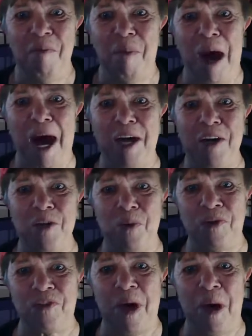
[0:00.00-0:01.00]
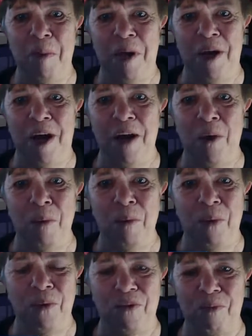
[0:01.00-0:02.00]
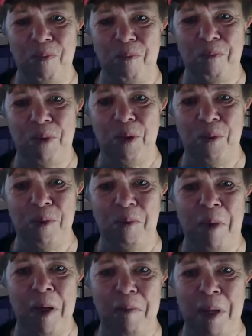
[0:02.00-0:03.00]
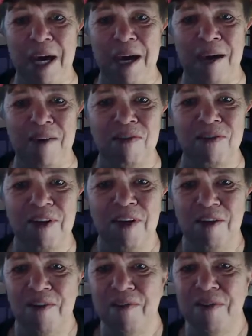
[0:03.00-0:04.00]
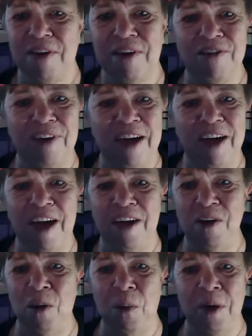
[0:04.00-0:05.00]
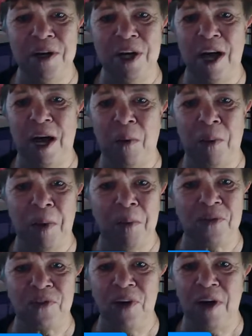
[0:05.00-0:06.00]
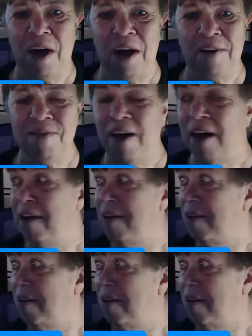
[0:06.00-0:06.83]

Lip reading: package was coming, I almost pooped my pants because I had no idea how I was going to hide that.